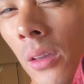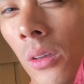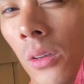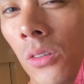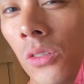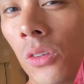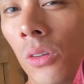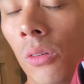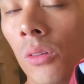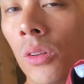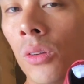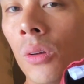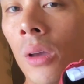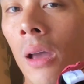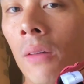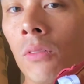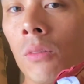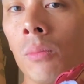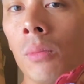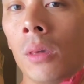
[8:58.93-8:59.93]
So you do
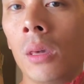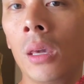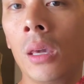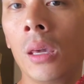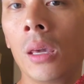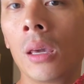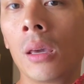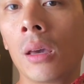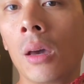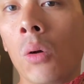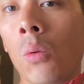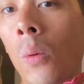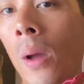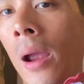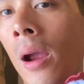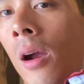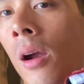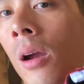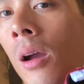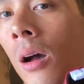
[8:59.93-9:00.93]
have to be
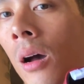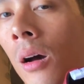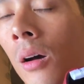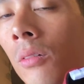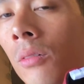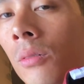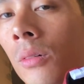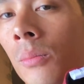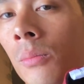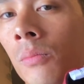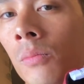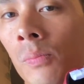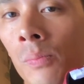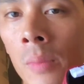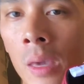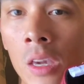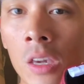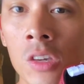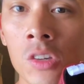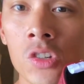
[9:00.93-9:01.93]
aware of
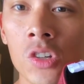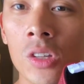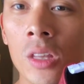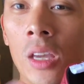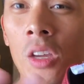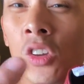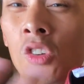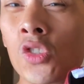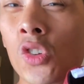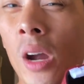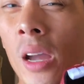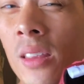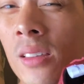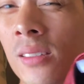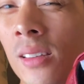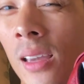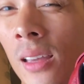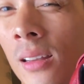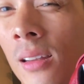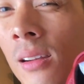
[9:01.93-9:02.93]
making sure that you dry this
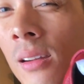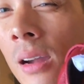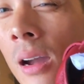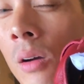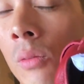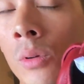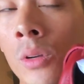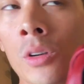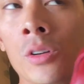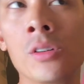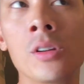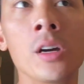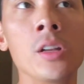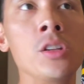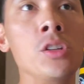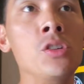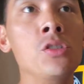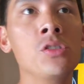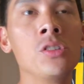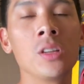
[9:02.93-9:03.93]
headgear out when you're
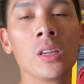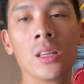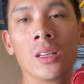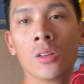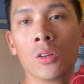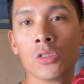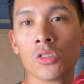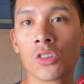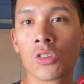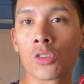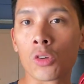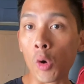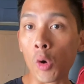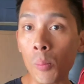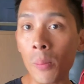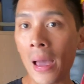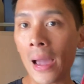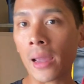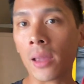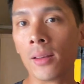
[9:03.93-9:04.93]
done using it. Don't just it
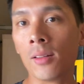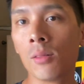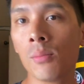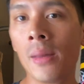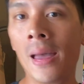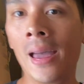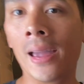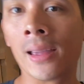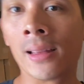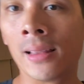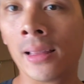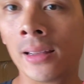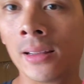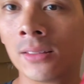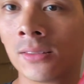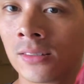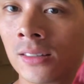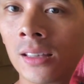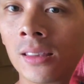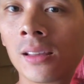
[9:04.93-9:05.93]
back in your bag and let it
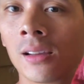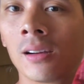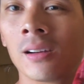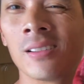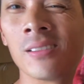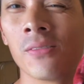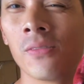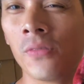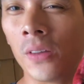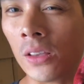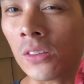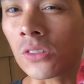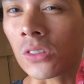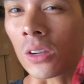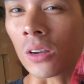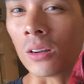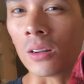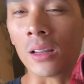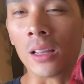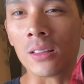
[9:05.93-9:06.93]
sit there and
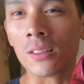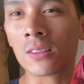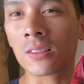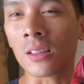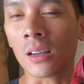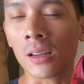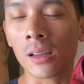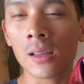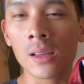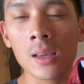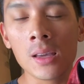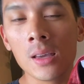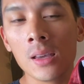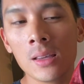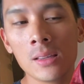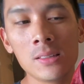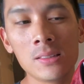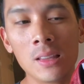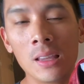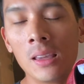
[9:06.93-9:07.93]
fester and get stunk,
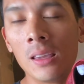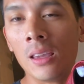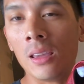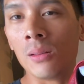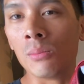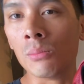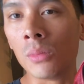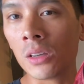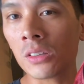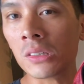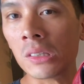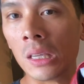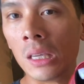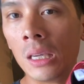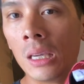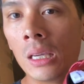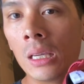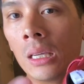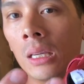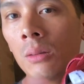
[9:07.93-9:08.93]
stinky and musty.
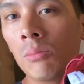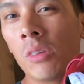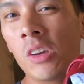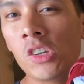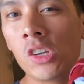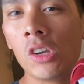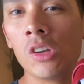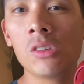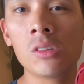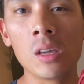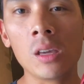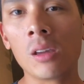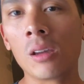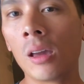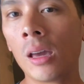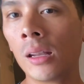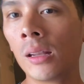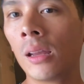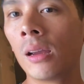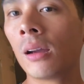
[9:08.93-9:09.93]
Make sure you take your
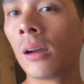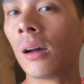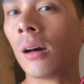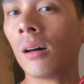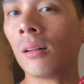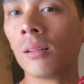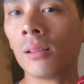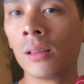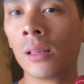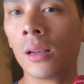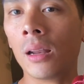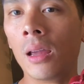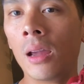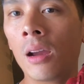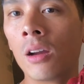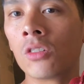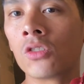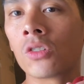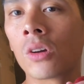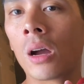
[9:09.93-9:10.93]
headgear out, let it
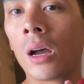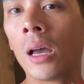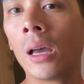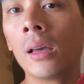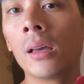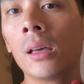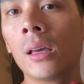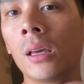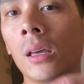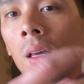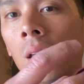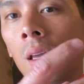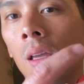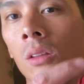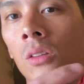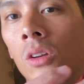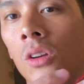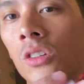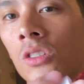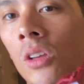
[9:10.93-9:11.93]
air dry, and
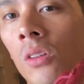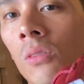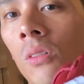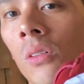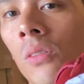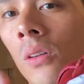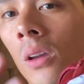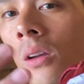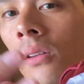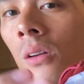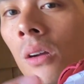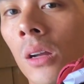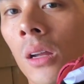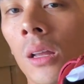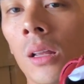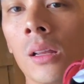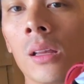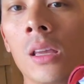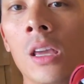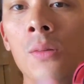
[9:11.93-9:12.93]
do yourself a favor.
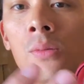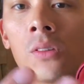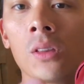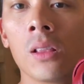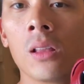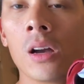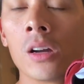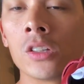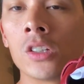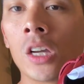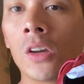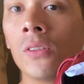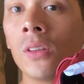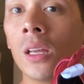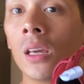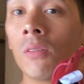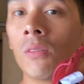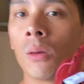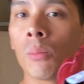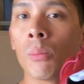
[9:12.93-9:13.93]
It keeps the
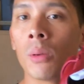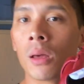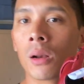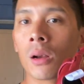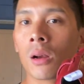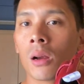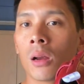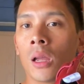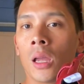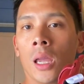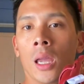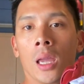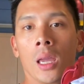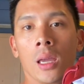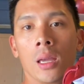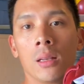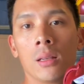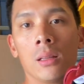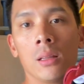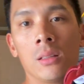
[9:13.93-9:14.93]
longevity of it better
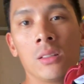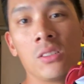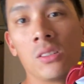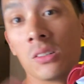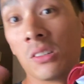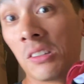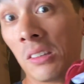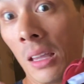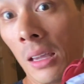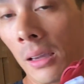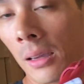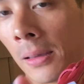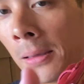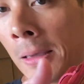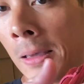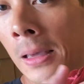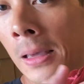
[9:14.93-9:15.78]
and it doesn't stink.